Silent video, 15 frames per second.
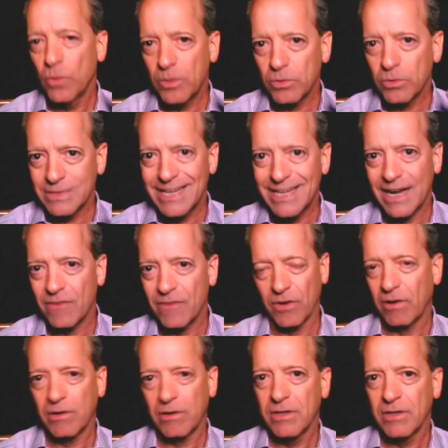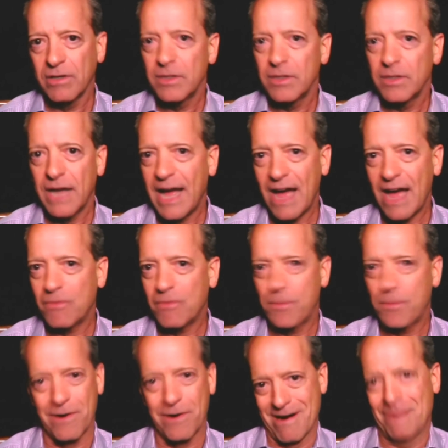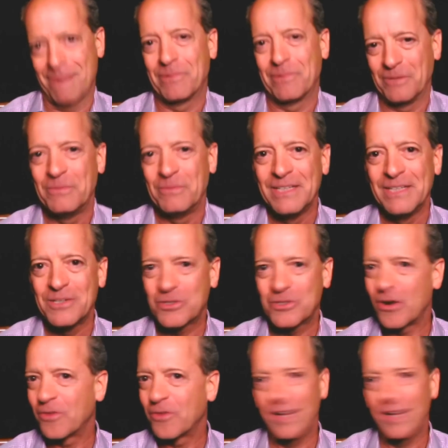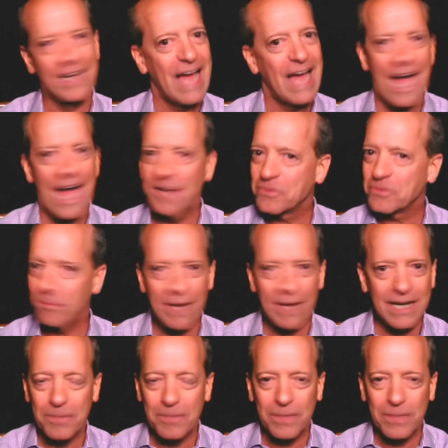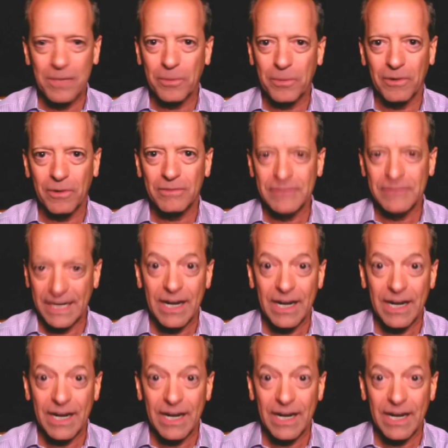we will never have a problem serving as many people.